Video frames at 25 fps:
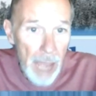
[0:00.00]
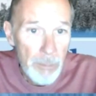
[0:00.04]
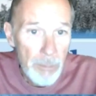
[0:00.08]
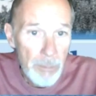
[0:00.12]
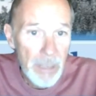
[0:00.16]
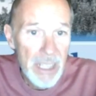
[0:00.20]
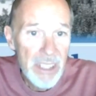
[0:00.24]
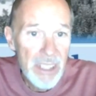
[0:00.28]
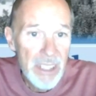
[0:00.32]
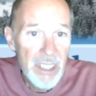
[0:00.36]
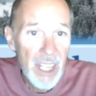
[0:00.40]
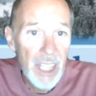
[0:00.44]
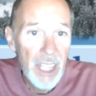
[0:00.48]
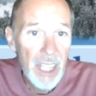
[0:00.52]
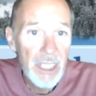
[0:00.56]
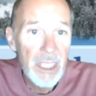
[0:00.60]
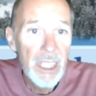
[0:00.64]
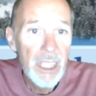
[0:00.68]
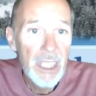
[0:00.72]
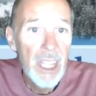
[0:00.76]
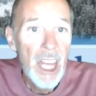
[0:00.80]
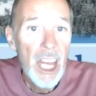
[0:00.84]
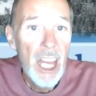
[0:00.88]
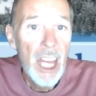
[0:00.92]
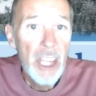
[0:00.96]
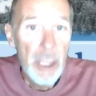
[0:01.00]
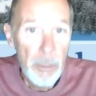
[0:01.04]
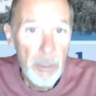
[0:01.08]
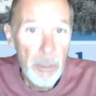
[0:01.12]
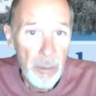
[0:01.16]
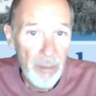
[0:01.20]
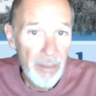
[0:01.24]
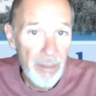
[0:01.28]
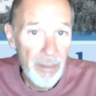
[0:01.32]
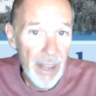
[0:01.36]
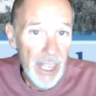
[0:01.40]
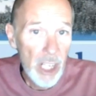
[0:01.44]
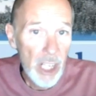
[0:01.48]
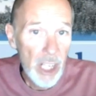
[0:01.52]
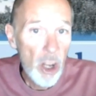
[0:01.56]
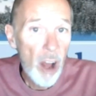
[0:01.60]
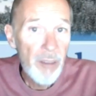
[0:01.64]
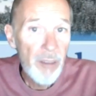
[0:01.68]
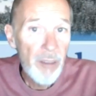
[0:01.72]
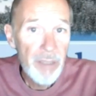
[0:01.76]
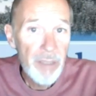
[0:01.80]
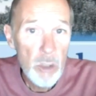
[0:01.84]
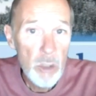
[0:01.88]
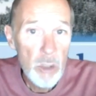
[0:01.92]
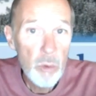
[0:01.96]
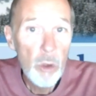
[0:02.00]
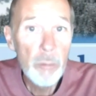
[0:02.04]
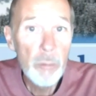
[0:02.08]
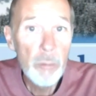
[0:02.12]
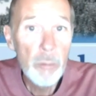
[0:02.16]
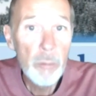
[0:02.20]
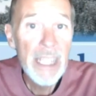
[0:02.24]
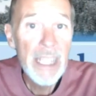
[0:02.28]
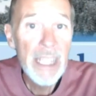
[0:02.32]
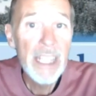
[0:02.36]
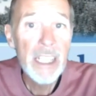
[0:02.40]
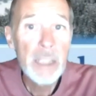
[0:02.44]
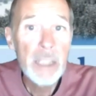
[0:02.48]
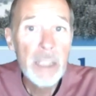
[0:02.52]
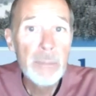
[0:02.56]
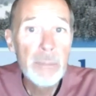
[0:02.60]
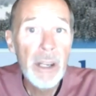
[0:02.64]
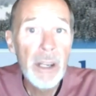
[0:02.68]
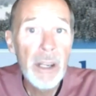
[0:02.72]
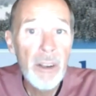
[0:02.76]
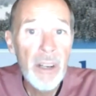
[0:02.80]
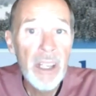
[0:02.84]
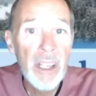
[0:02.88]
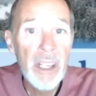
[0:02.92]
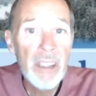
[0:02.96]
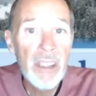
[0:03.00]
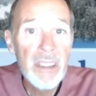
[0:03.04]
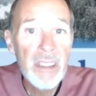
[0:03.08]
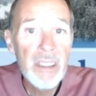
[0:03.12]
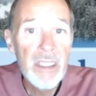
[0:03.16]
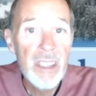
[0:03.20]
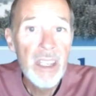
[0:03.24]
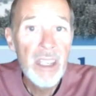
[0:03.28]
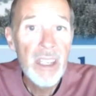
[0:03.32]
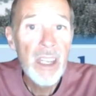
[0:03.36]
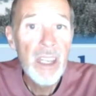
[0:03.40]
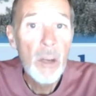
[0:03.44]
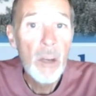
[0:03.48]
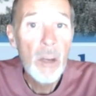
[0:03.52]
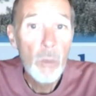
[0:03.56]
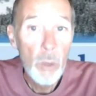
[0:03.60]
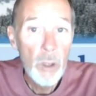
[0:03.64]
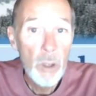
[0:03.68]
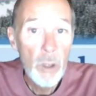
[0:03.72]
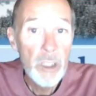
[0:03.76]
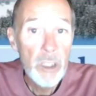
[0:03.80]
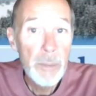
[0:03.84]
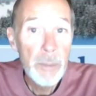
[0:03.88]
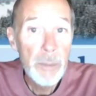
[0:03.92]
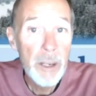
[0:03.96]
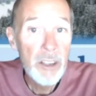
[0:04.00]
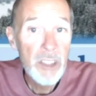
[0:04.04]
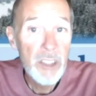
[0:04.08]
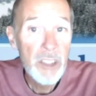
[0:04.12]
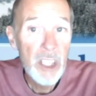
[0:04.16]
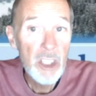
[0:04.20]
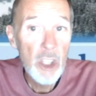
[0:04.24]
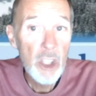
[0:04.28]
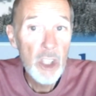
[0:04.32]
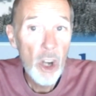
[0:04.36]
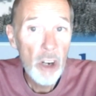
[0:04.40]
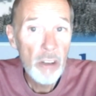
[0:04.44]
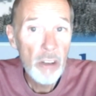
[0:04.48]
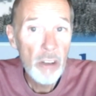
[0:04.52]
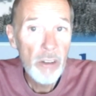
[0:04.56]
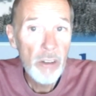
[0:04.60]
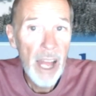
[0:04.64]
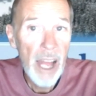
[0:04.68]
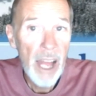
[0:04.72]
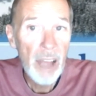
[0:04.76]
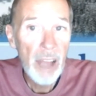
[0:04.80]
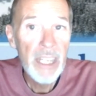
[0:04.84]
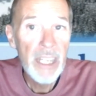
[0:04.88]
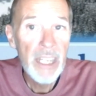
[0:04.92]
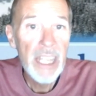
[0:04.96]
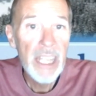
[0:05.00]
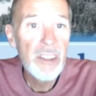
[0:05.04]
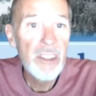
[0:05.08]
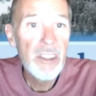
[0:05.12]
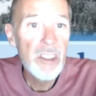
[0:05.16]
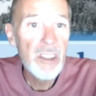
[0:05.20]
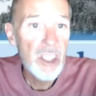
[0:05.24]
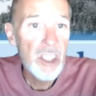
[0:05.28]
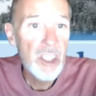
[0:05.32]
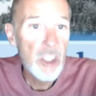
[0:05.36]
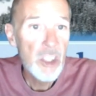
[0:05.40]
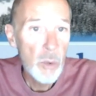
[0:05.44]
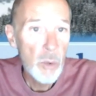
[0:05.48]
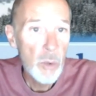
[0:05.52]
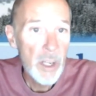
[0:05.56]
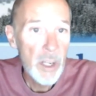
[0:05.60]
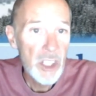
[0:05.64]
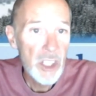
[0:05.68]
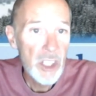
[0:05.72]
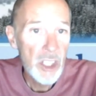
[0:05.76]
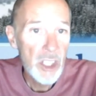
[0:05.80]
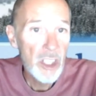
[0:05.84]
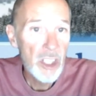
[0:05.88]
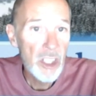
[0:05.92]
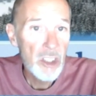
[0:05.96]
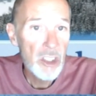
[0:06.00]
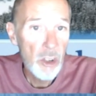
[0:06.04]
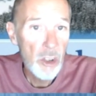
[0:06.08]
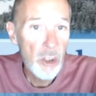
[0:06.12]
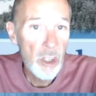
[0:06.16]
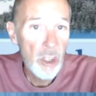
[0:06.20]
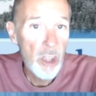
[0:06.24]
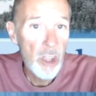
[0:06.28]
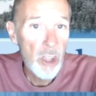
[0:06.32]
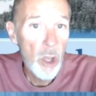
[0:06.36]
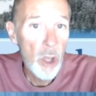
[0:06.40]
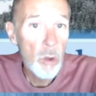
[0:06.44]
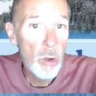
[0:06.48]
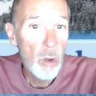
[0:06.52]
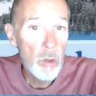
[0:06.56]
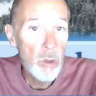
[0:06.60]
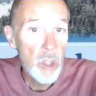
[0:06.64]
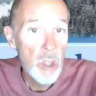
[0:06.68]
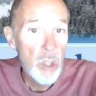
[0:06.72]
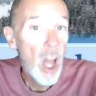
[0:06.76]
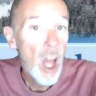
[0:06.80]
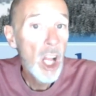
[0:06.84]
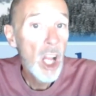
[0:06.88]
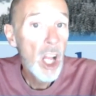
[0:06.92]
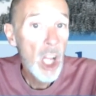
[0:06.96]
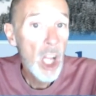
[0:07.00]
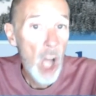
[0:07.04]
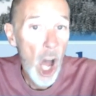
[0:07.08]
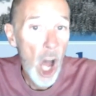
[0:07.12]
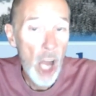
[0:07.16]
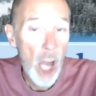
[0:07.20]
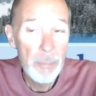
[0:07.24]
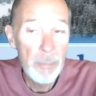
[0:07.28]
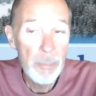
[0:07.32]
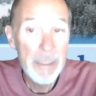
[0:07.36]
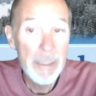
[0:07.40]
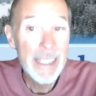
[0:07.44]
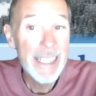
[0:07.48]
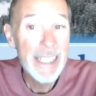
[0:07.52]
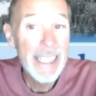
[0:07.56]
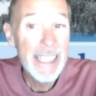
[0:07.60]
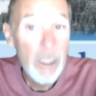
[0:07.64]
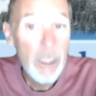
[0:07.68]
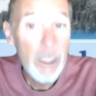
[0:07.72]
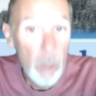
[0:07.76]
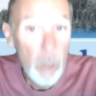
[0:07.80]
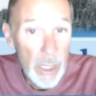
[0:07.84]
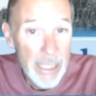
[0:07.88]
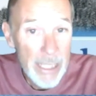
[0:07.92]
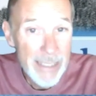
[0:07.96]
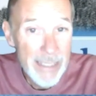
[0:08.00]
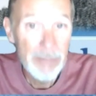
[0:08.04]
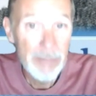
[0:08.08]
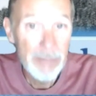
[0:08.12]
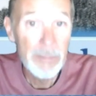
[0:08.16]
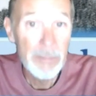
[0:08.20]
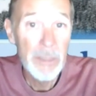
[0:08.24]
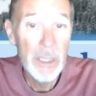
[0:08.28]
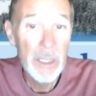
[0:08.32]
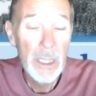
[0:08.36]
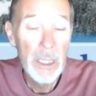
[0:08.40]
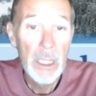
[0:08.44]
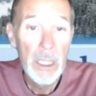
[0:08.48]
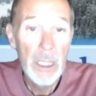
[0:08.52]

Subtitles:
And my son, the prophetic office will experience a turnaround in the situation concerning those caught up in legalism.